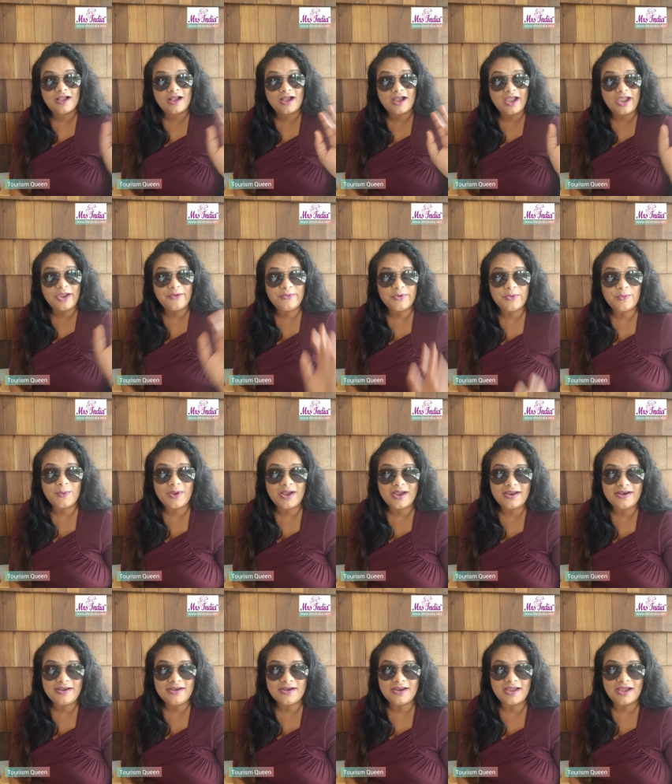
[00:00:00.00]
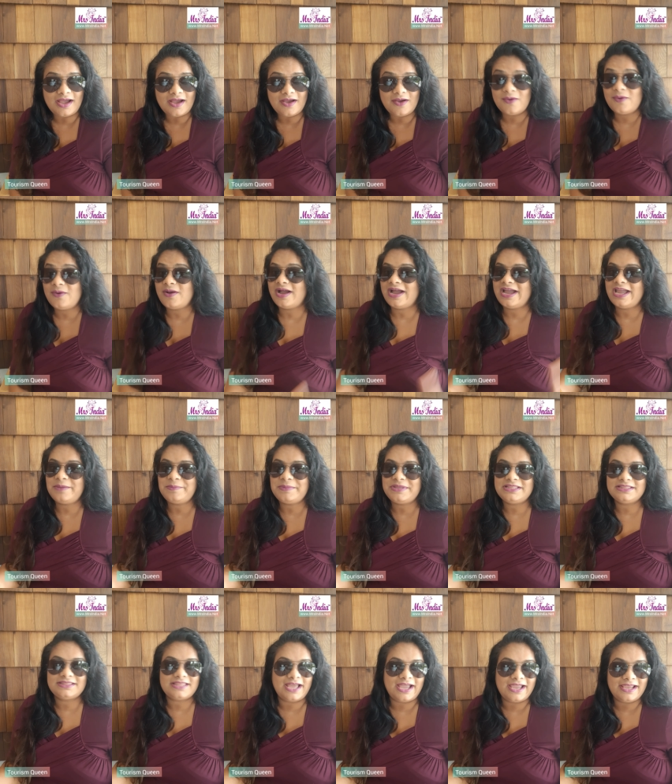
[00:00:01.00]
Hi everyone, I'm in
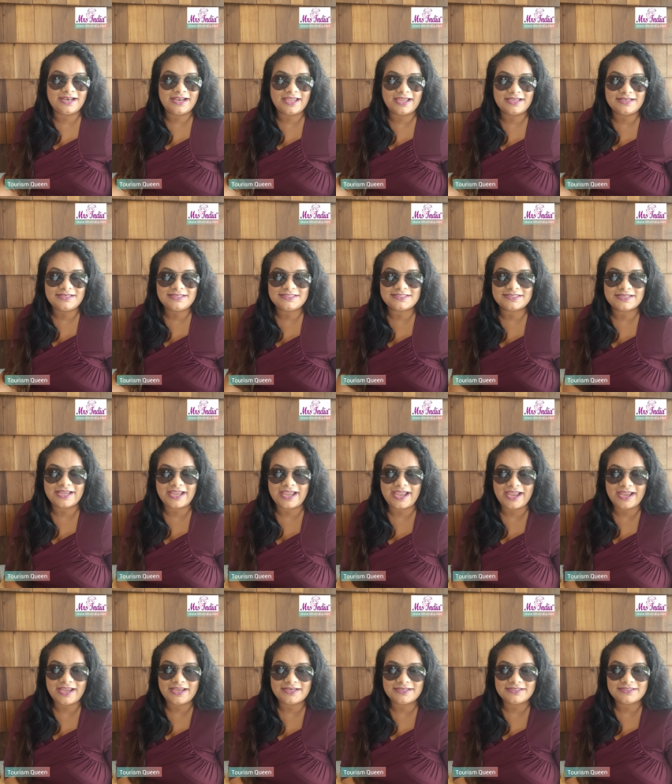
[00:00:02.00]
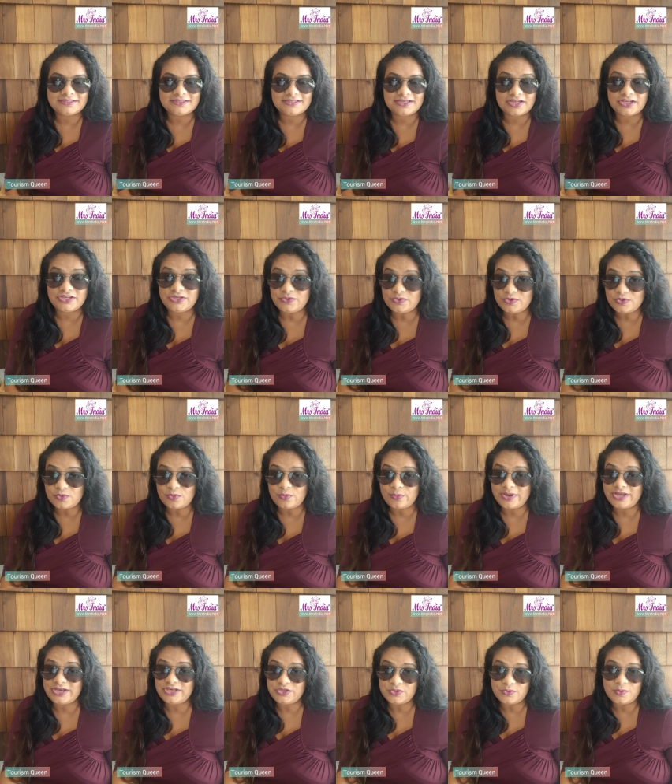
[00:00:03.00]
Thailand and you know
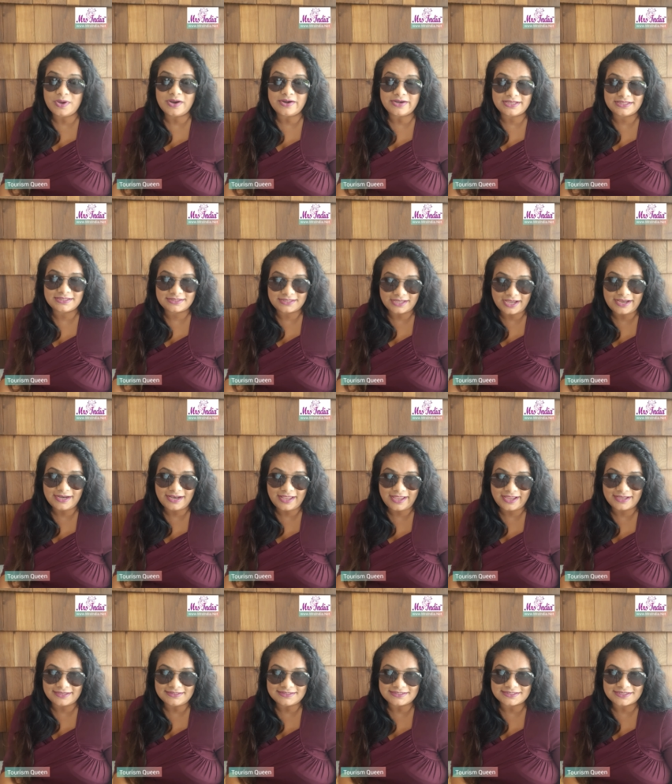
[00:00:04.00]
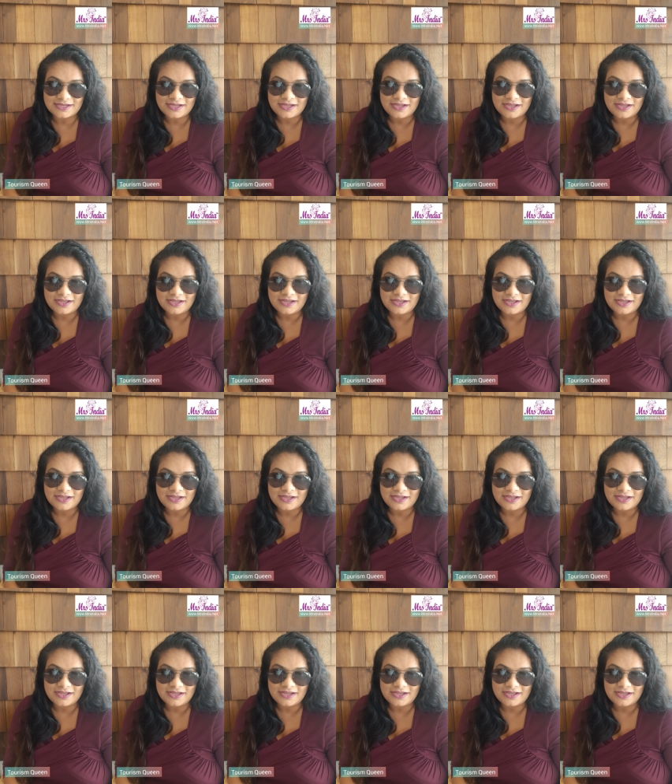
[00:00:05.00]
when you are in Thailand